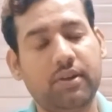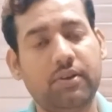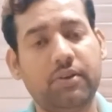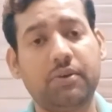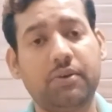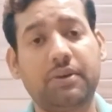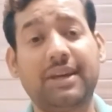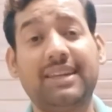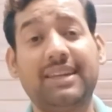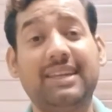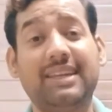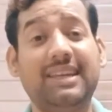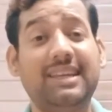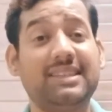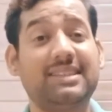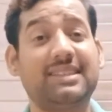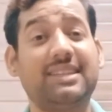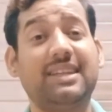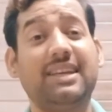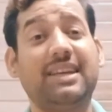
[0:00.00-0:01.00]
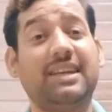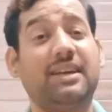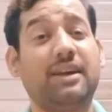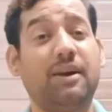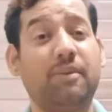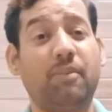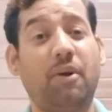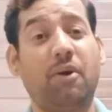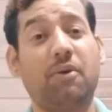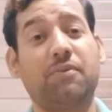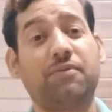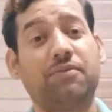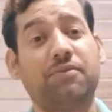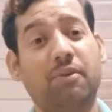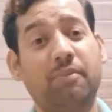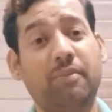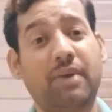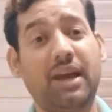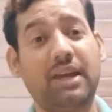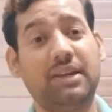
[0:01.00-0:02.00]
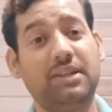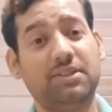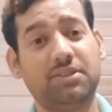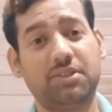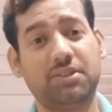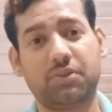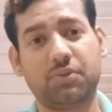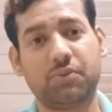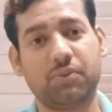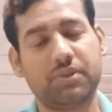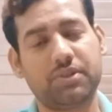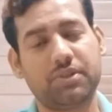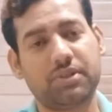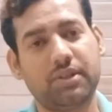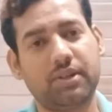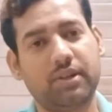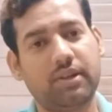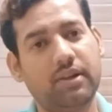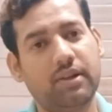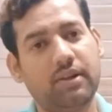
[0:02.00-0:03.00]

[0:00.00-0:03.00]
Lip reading: You can easily come out from any situation.